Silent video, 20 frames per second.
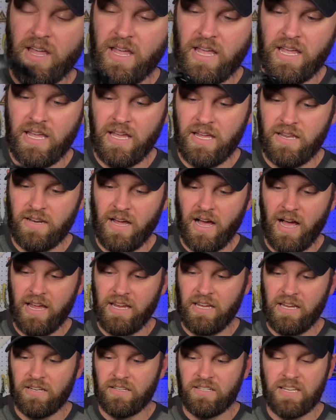and I
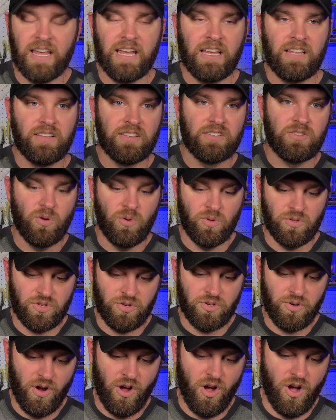can take this
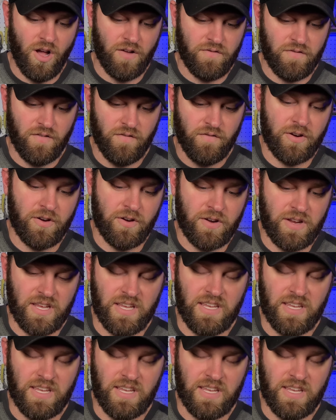holster off very